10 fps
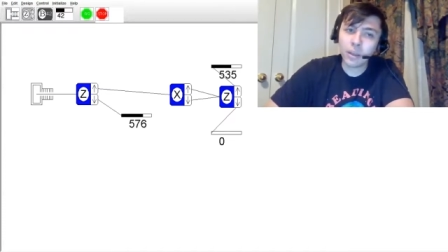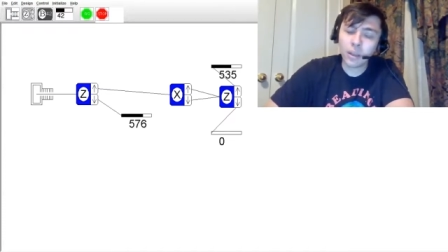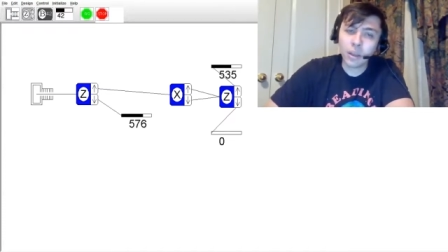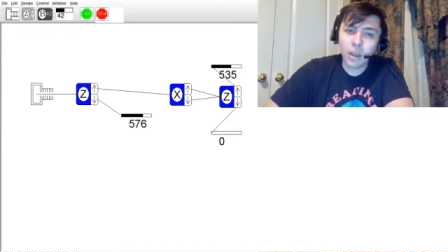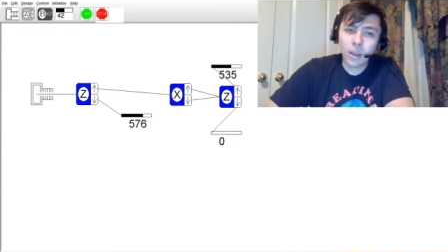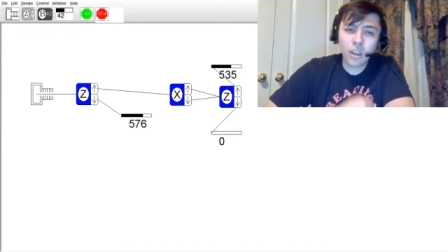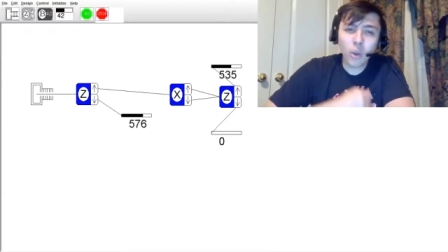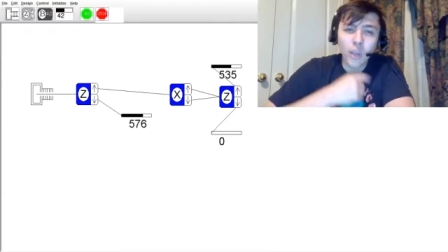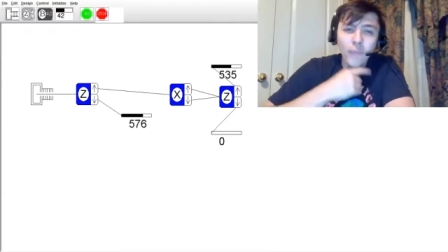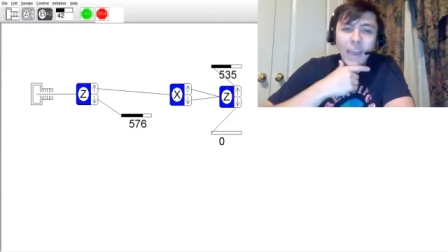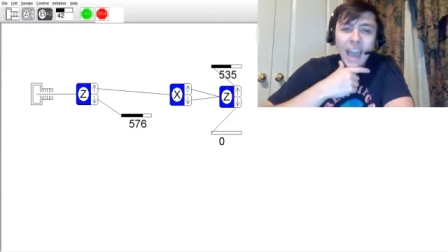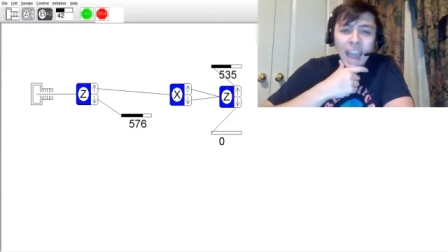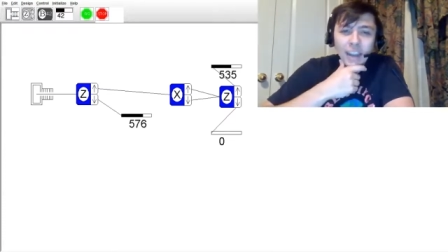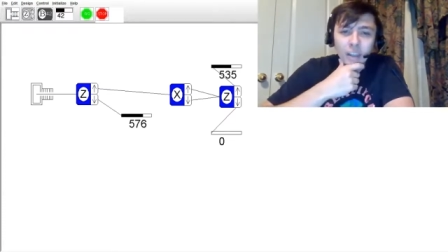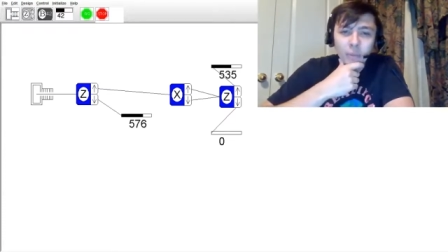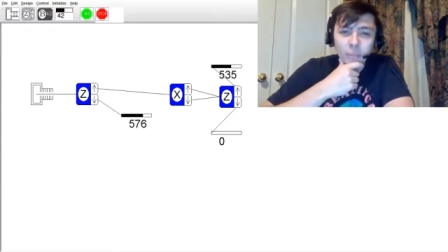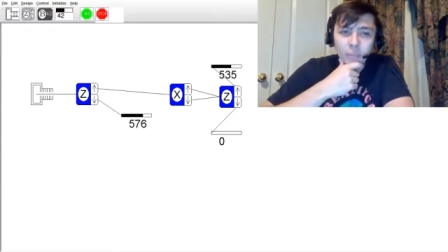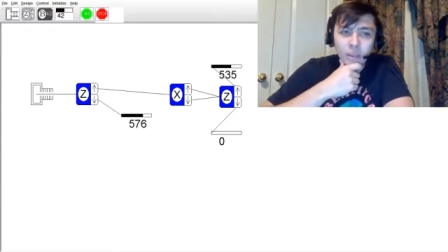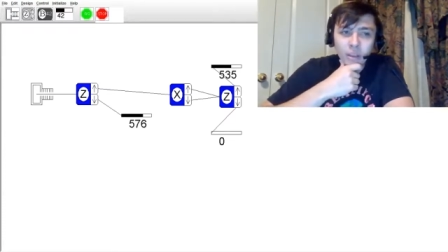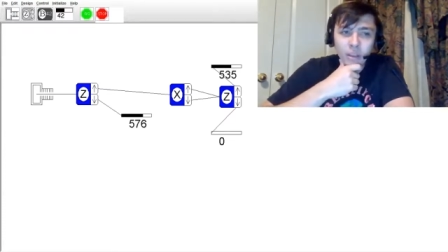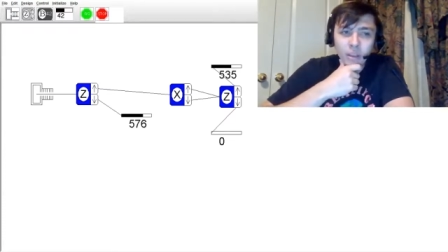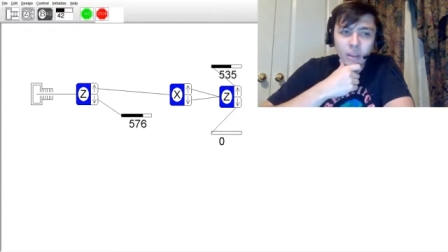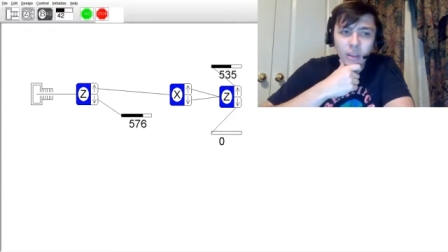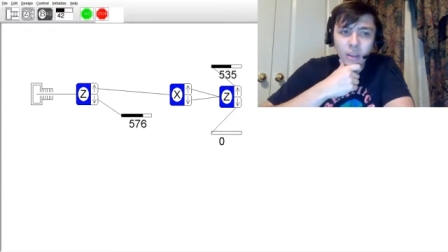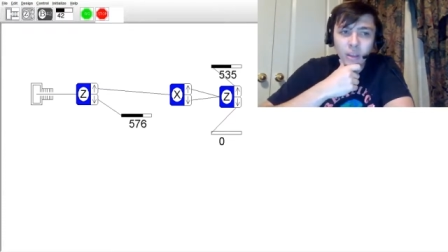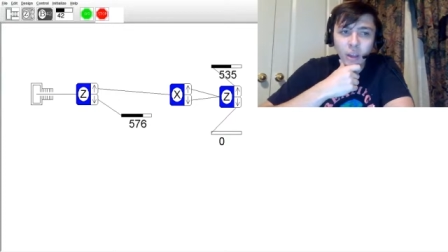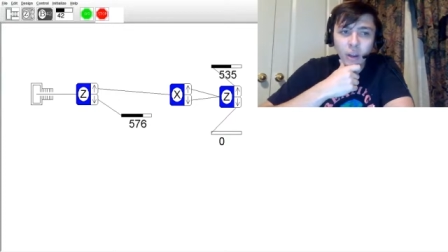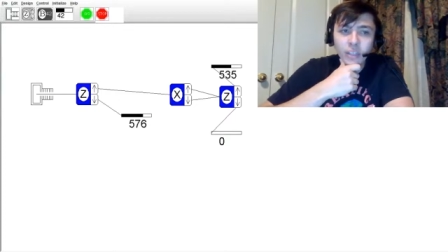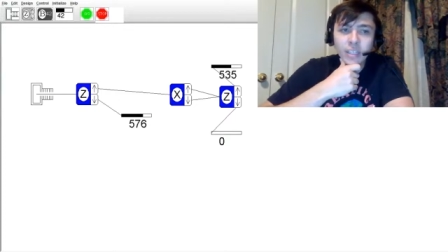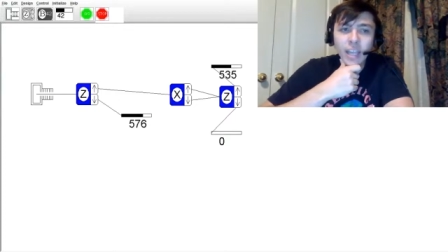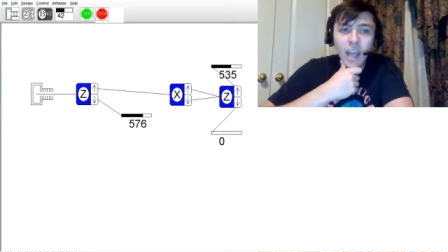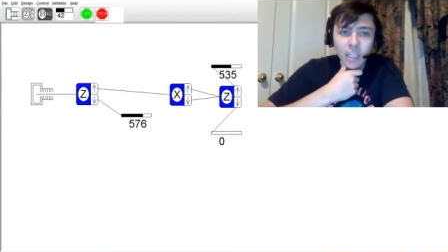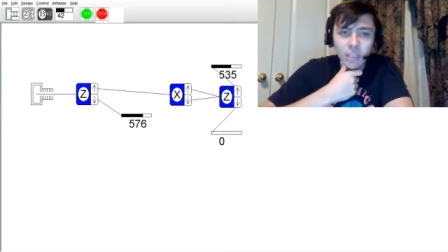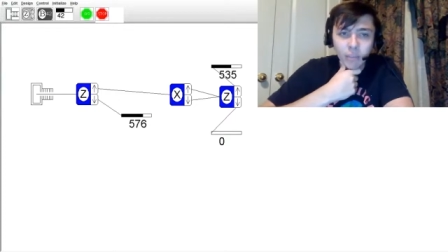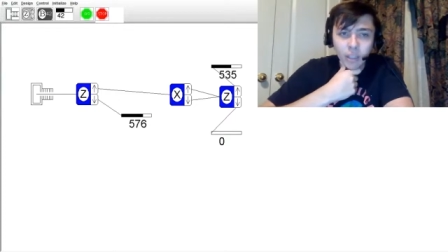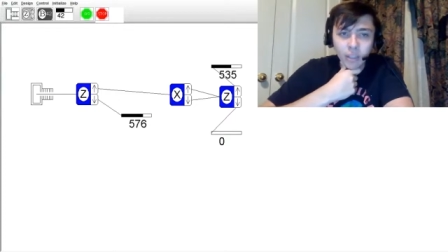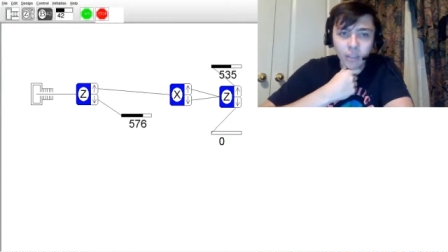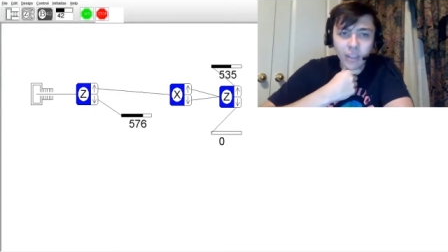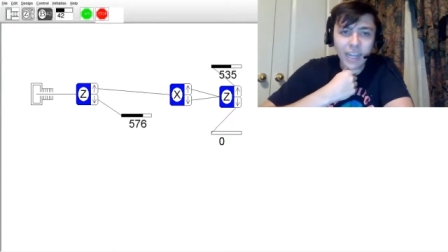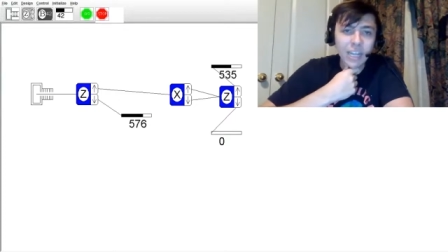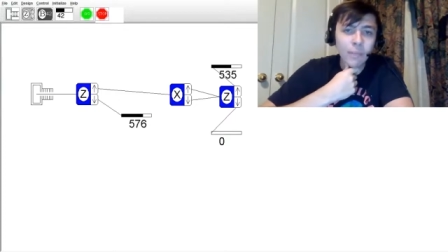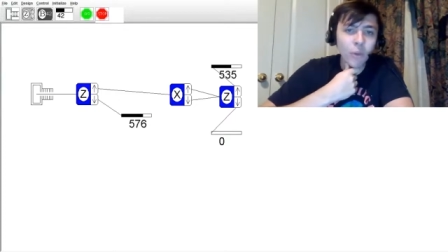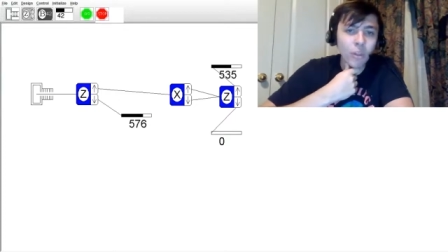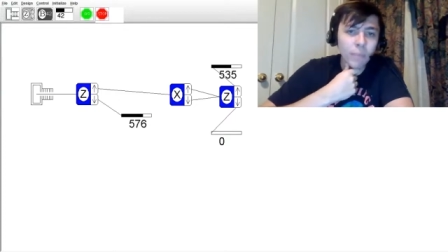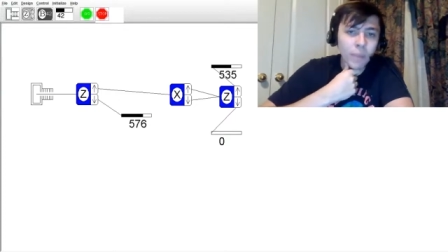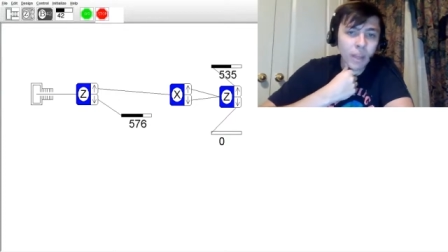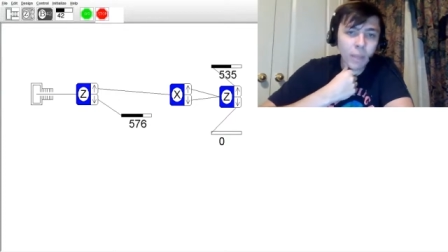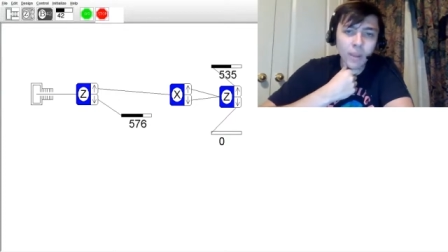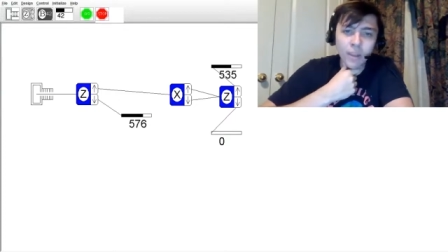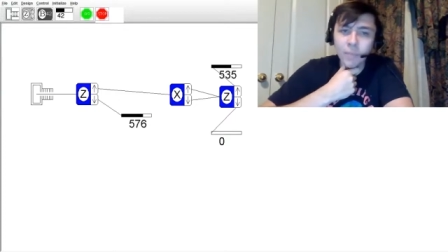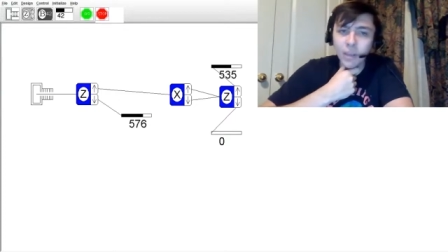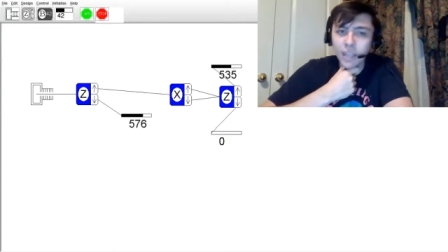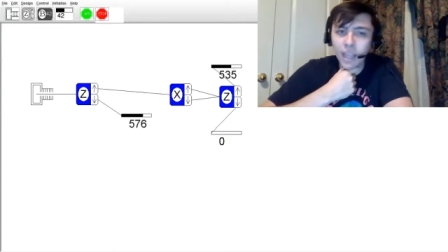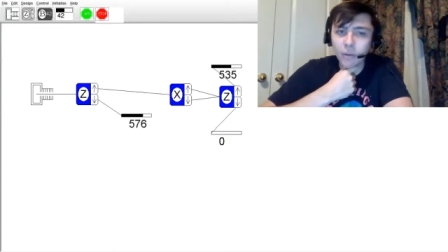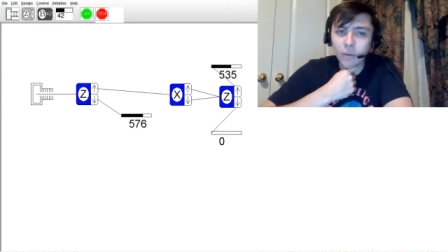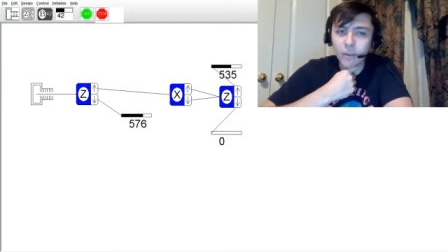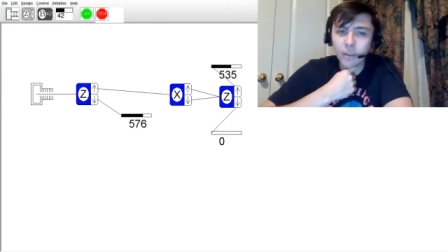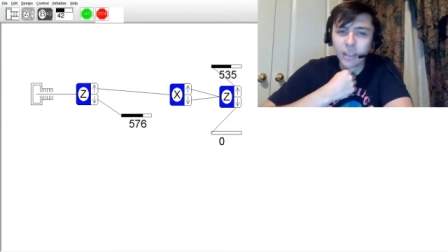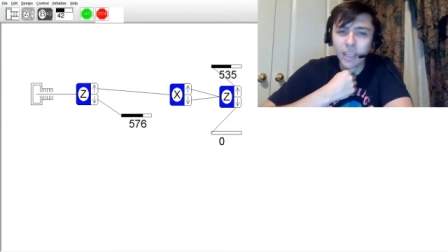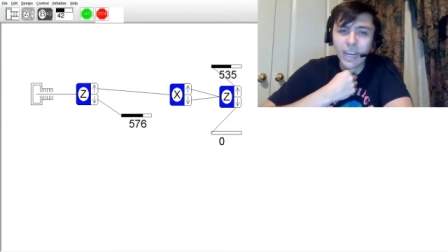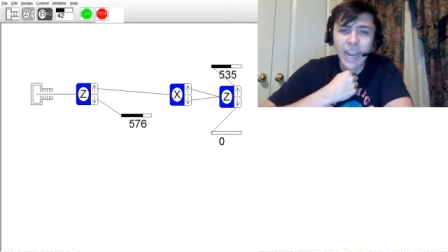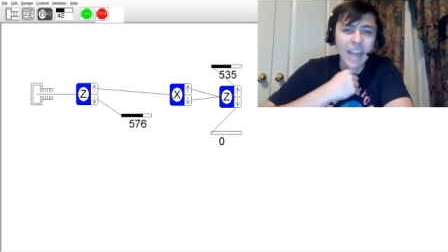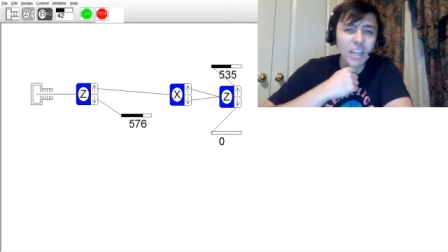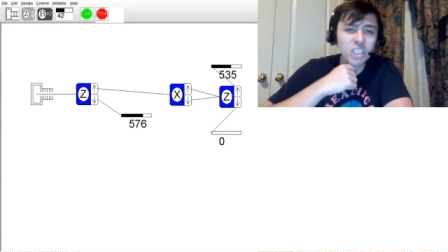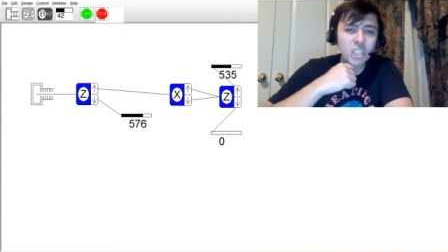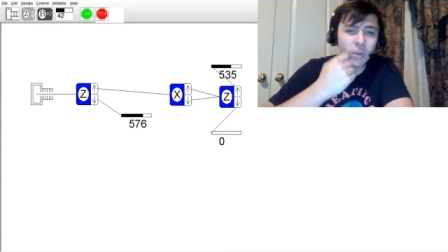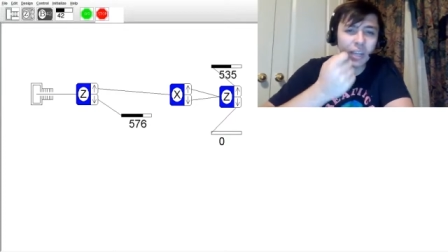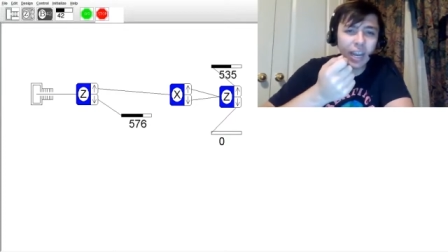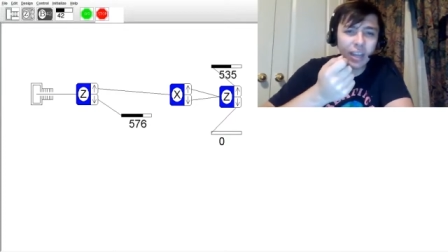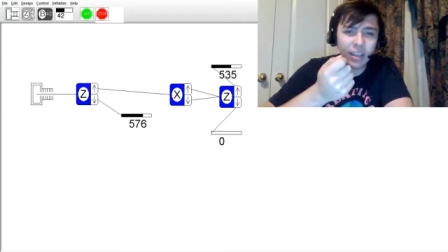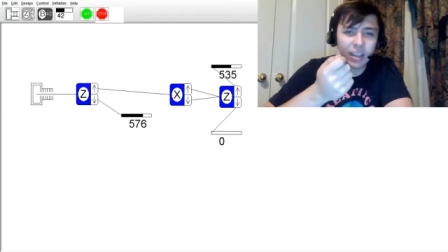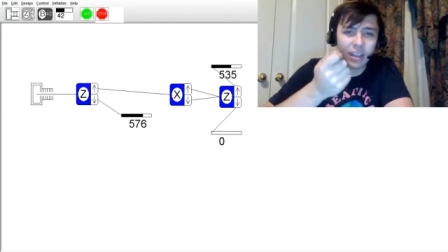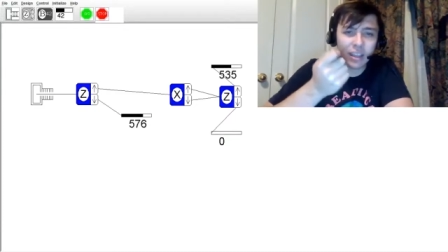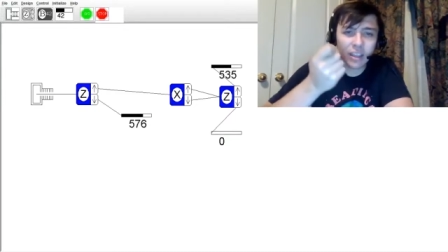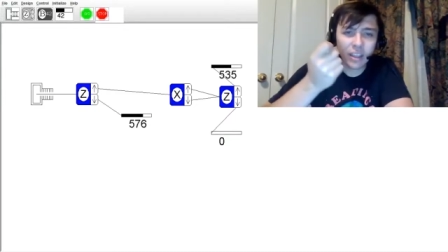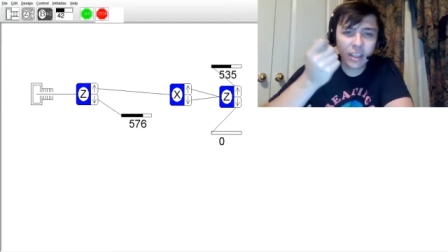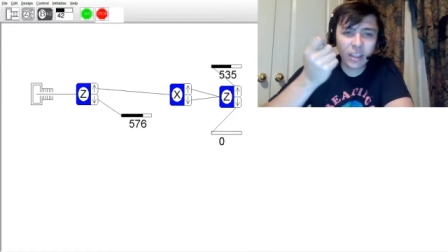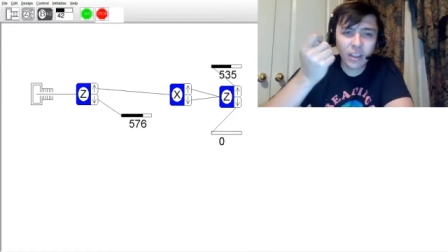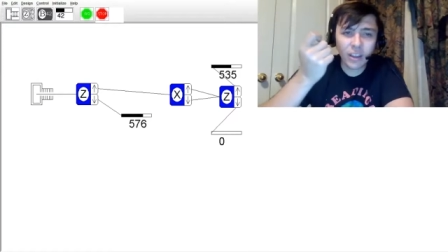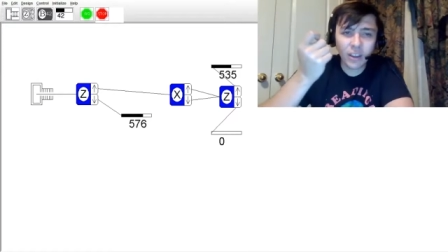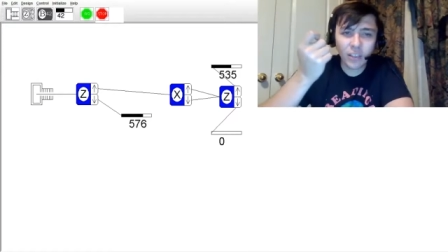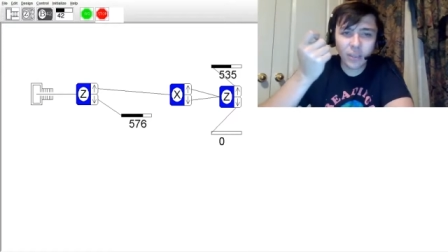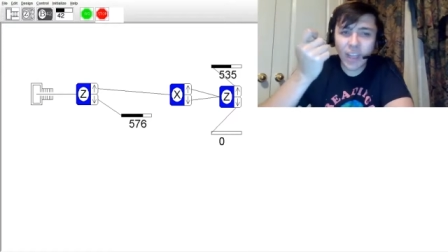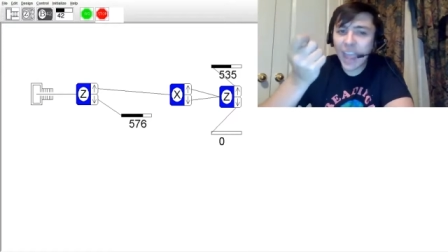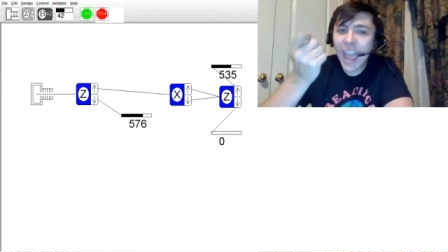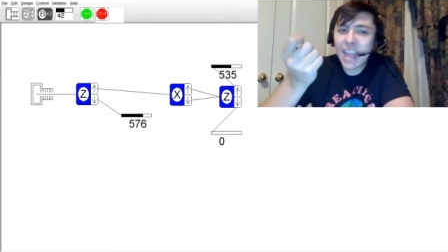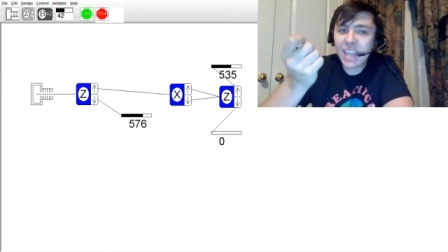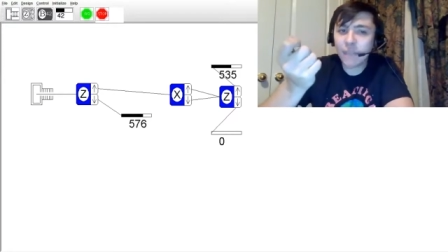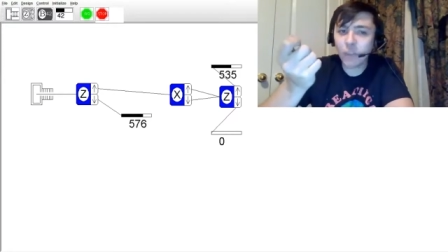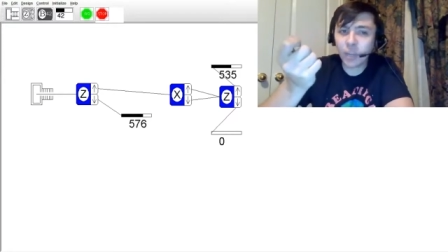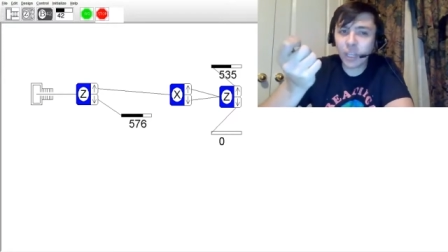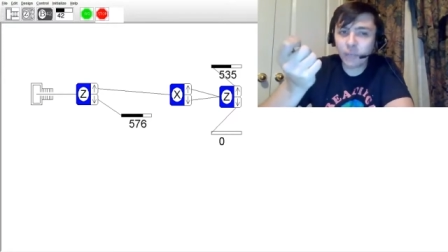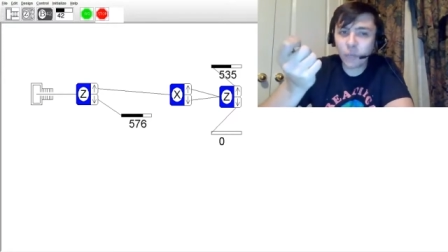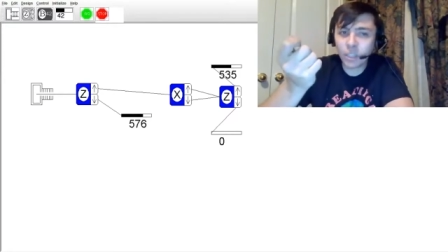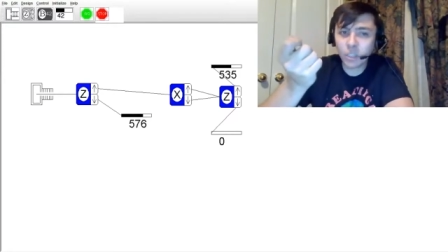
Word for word: So if atoms are telling me that I need both spin up and spin down, it kind of showcases that it has to have unique information.